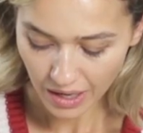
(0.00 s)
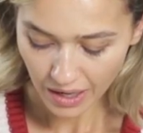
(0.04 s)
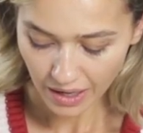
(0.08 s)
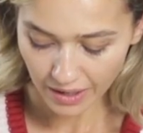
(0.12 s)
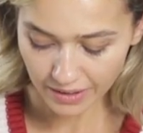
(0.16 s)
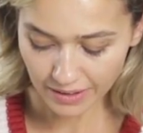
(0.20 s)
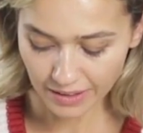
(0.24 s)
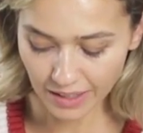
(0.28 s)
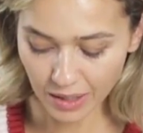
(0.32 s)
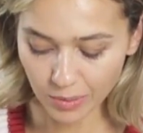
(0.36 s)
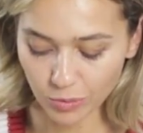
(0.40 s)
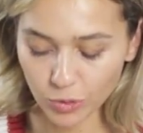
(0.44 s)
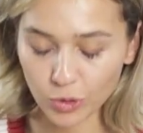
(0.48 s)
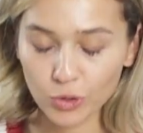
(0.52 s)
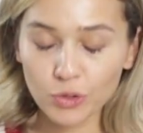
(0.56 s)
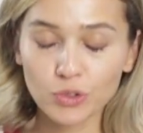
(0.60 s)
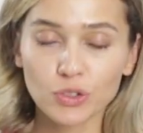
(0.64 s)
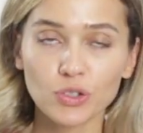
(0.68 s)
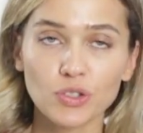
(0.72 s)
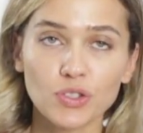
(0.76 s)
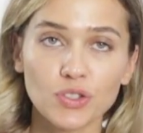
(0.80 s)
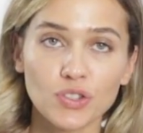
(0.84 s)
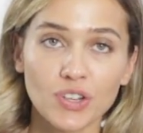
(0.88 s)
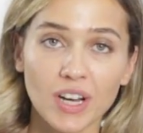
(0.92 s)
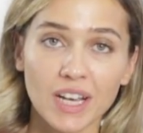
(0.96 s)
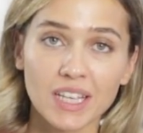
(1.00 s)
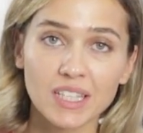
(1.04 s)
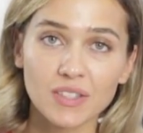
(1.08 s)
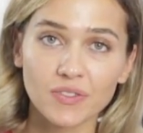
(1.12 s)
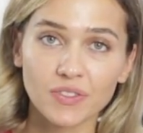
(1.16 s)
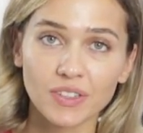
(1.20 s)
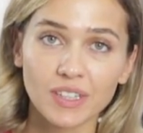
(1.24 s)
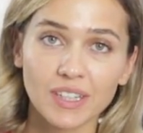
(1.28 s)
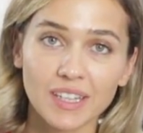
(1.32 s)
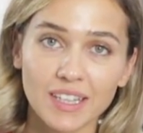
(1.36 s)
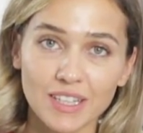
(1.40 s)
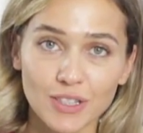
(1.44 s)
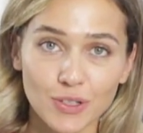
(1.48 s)
And then I'm going to
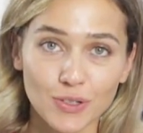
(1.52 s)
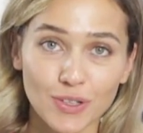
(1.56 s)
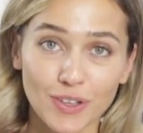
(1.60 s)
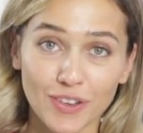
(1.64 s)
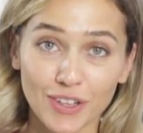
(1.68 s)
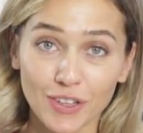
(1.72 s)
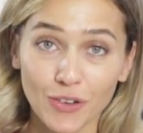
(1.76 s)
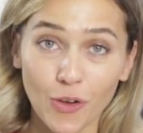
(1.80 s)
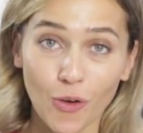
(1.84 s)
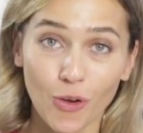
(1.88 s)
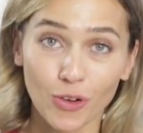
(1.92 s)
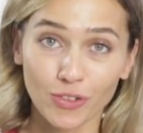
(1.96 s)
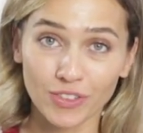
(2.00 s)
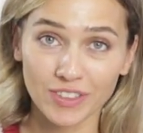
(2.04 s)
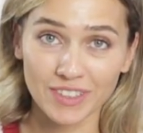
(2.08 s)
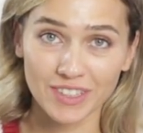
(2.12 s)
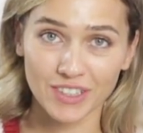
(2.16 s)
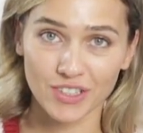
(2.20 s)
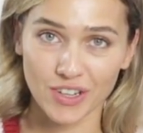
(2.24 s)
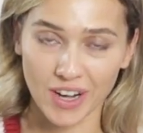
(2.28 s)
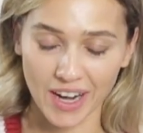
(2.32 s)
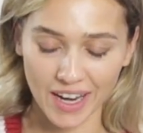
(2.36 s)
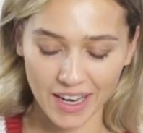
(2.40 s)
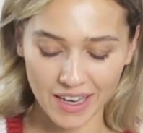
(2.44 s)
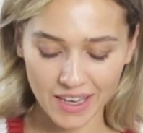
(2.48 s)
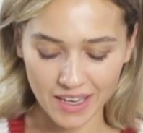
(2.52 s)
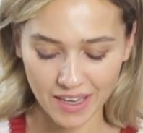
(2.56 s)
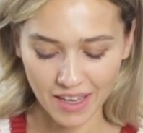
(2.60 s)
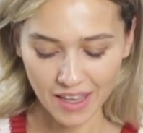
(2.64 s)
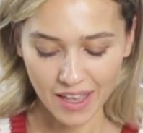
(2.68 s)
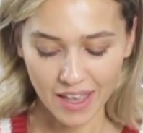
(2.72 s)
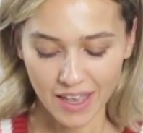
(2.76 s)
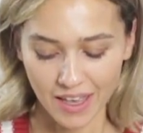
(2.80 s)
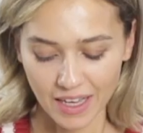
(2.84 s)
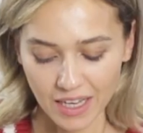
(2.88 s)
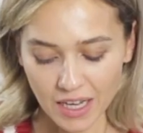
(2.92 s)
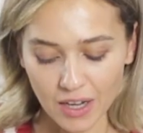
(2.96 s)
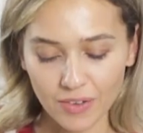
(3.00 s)
transfer these to an oven tray,
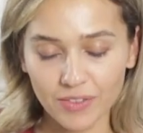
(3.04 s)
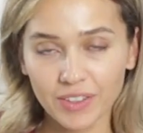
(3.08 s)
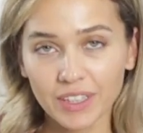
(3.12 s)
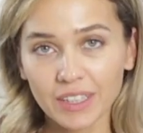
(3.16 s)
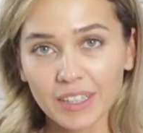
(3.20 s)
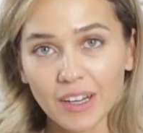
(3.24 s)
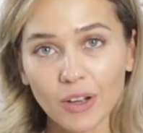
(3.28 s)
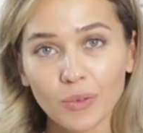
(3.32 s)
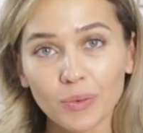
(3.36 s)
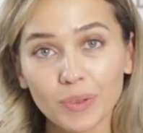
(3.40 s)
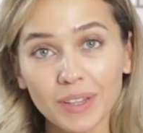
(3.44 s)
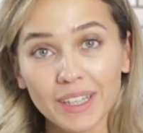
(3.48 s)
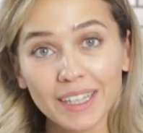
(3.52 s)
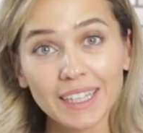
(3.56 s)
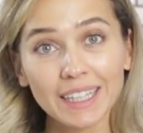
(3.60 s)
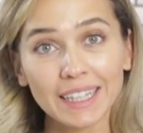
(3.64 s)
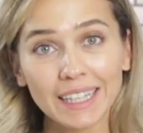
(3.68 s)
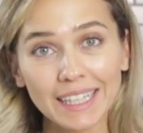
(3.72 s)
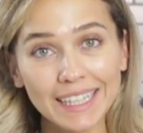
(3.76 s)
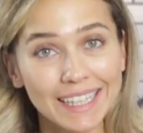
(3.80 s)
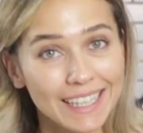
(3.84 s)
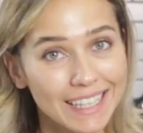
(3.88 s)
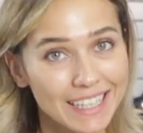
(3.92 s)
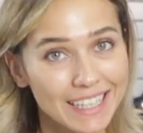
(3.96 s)
cover it up with a clean